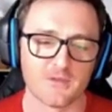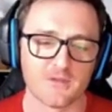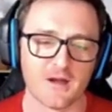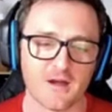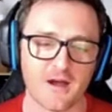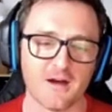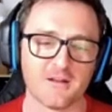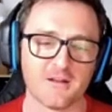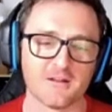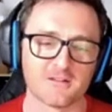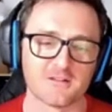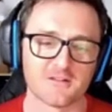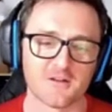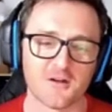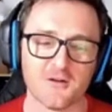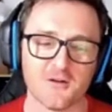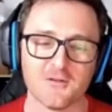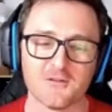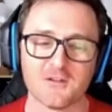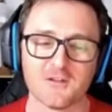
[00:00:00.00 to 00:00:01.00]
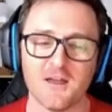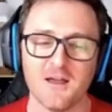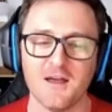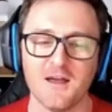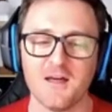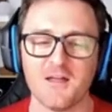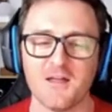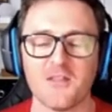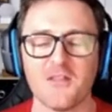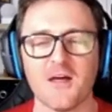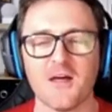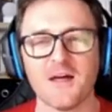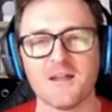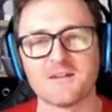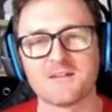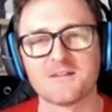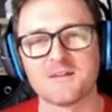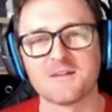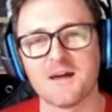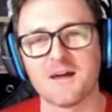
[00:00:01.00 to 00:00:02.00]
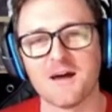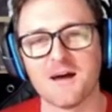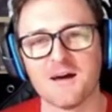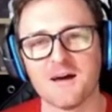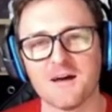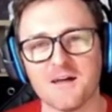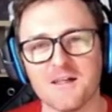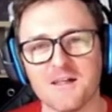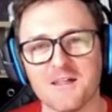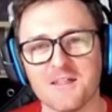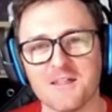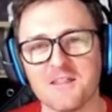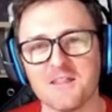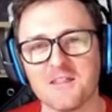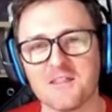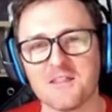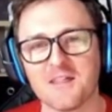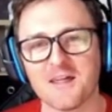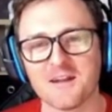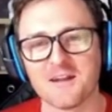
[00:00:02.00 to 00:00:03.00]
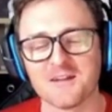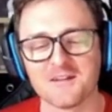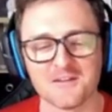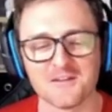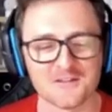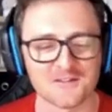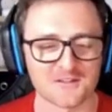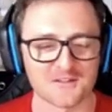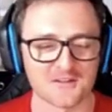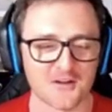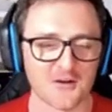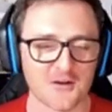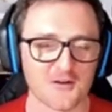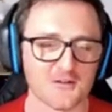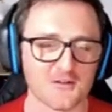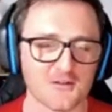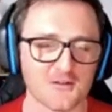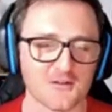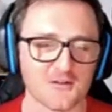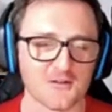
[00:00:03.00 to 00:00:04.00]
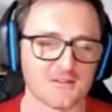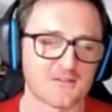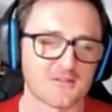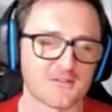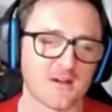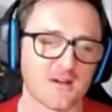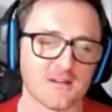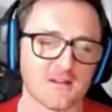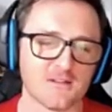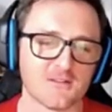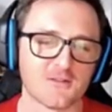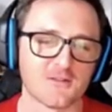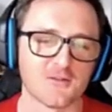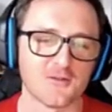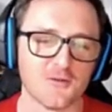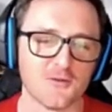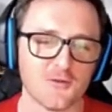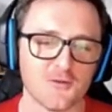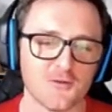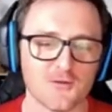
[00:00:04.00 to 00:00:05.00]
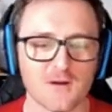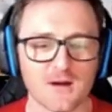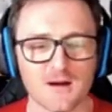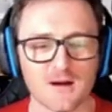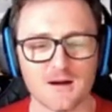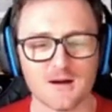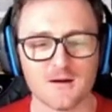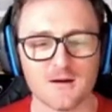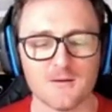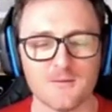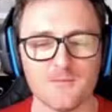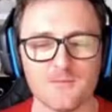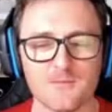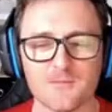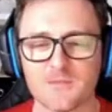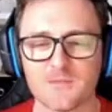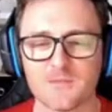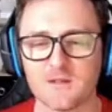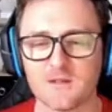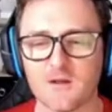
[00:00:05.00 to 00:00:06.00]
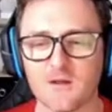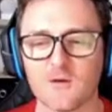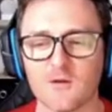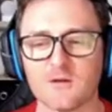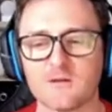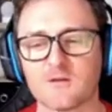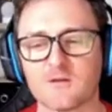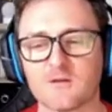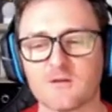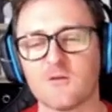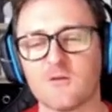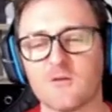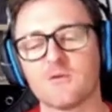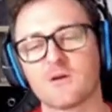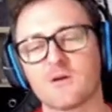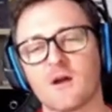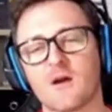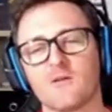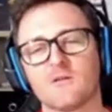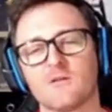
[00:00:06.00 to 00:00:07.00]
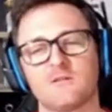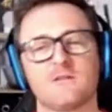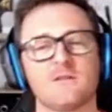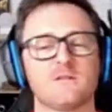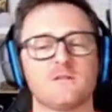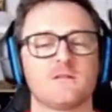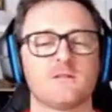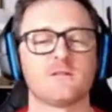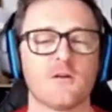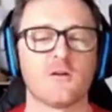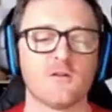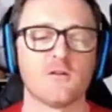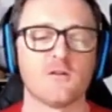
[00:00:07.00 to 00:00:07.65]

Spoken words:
data shows that that it usually goes straight into into cryptocurrencies. So